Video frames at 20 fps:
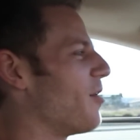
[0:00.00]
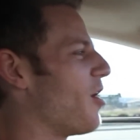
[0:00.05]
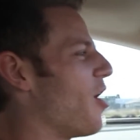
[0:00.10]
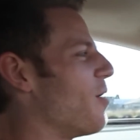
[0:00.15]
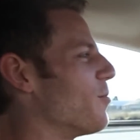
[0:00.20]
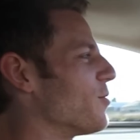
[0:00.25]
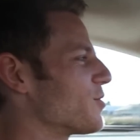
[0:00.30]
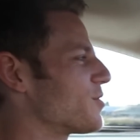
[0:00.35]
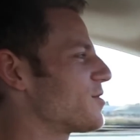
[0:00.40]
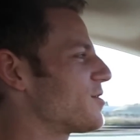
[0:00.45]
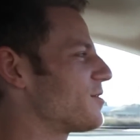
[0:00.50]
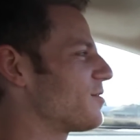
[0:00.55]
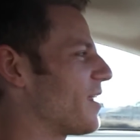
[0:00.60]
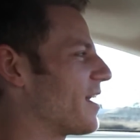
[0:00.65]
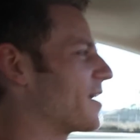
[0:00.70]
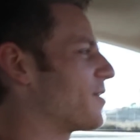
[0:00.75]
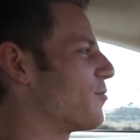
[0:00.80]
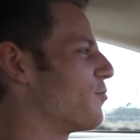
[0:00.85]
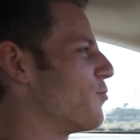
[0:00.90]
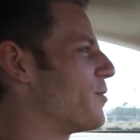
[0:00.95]
almost
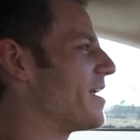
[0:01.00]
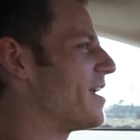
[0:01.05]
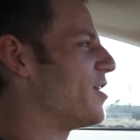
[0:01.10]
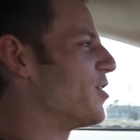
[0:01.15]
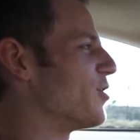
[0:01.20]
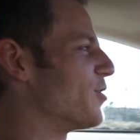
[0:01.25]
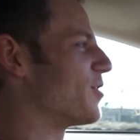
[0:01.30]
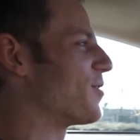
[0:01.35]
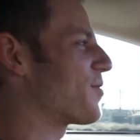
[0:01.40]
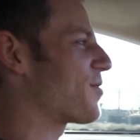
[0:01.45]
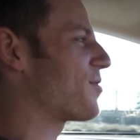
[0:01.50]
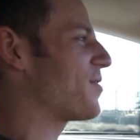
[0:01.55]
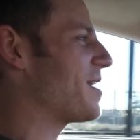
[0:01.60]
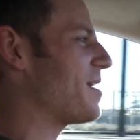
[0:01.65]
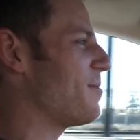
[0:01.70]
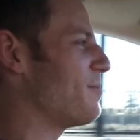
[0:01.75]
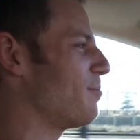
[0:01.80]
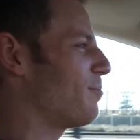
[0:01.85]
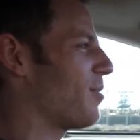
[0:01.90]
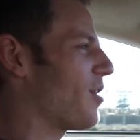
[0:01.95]
like weird
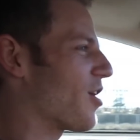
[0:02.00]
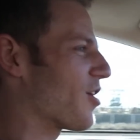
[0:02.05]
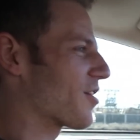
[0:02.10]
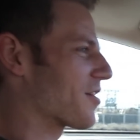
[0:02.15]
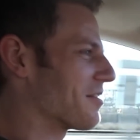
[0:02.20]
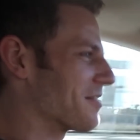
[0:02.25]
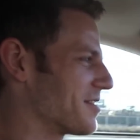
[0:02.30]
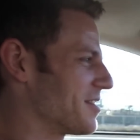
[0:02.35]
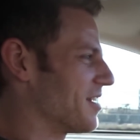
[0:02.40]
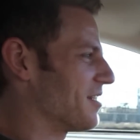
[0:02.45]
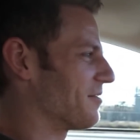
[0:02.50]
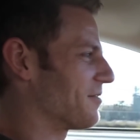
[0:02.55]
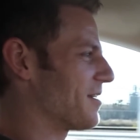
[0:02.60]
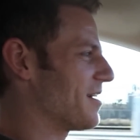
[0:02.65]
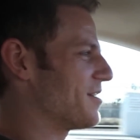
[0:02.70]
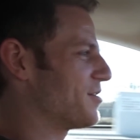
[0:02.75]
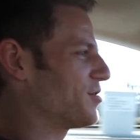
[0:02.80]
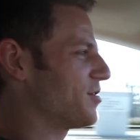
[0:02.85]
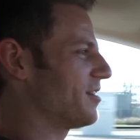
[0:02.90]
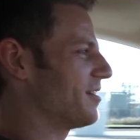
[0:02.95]
theme park
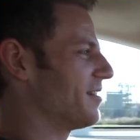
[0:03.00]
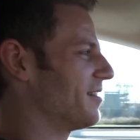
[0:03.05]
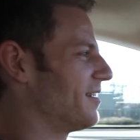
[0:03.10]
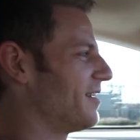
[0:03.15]
acceleration.